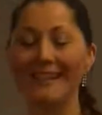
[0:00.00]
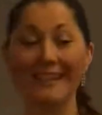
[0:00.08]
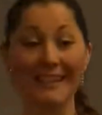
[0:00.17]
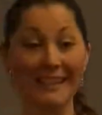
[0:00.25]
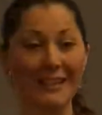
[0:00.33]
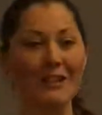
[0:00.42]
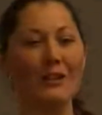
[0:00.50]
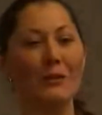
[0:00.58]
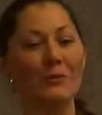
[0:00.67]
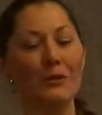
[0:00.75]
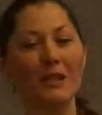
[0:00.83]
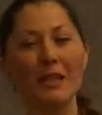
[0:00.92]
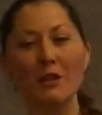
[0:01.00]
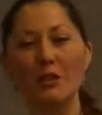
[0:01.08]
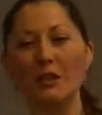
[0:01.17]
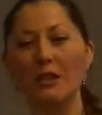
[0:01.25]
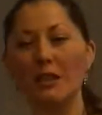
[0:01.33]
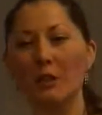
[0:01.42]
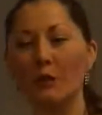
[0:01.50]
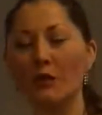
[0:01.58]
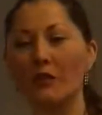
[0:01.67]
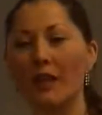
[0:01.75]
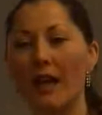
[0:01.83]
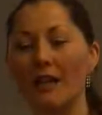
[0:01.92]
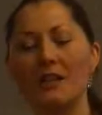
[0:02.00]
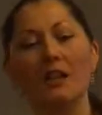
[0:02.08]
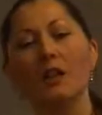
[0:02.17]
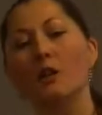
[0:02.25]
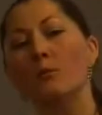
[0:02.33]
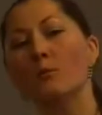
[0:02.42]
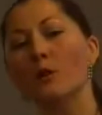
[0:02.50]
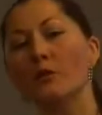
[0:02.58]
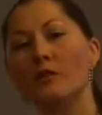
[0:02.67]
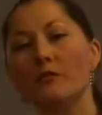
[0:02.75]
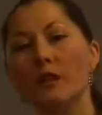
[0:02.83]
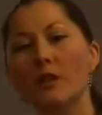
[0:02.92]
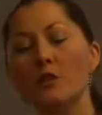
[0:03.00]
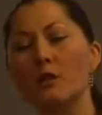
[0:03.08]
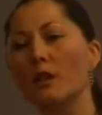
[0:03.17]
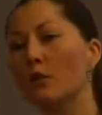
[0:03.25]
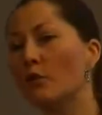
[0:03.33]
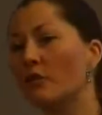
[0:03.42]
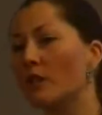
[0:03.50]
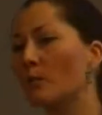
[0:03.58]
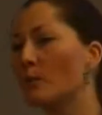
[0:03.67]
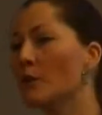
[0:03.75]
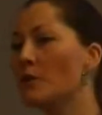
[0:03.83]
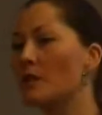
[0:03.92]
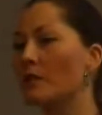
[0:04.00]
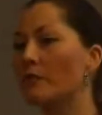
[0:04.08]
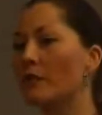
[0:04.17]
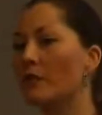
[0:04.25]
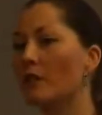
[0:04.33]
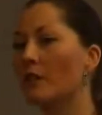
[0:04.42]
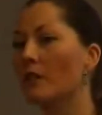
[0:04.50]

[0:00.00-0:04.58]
interpretation. He looks at motivation. He looks at motives.